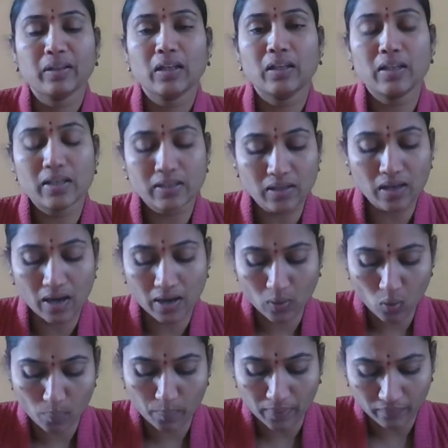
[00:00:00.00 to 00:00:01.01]
Yes, I
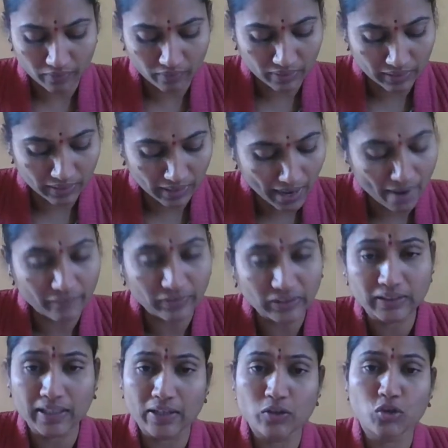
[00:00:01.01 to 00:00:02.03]
hope everyone are having
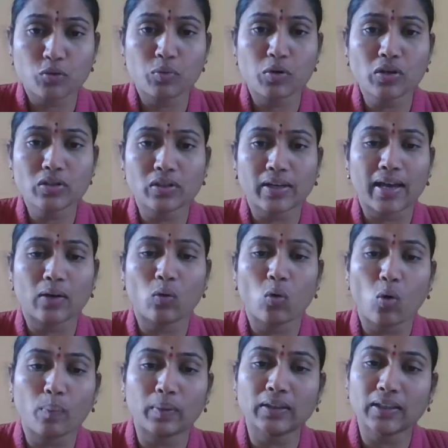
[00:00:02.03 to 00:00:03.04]
textbooks. You can
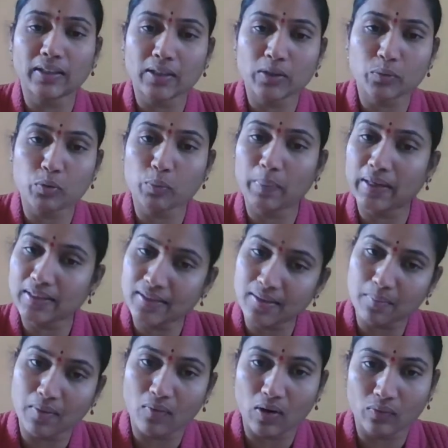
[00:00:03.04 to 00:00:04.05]
open the textbook page
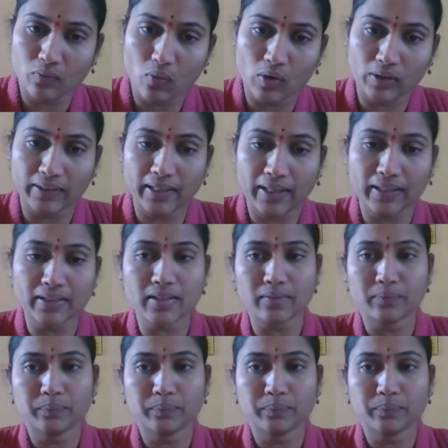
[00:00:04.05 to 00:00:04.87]
number 148.